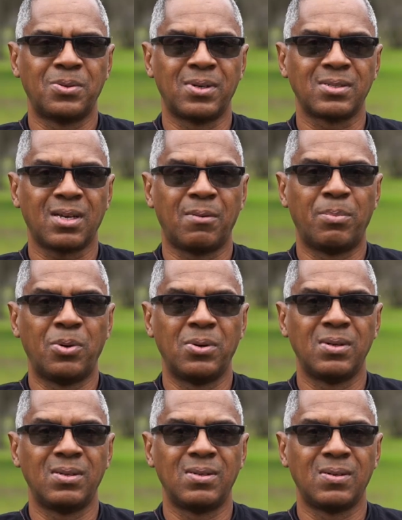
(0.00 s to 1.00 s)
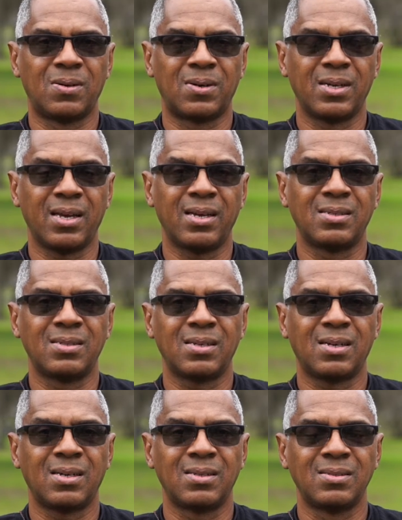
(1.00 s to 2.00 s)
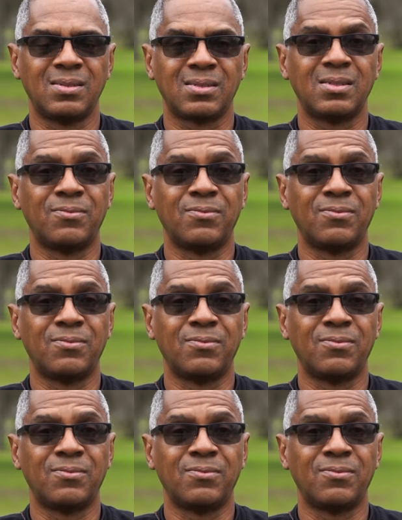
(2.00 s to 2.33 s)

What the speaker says: course, our poet laureate, Sister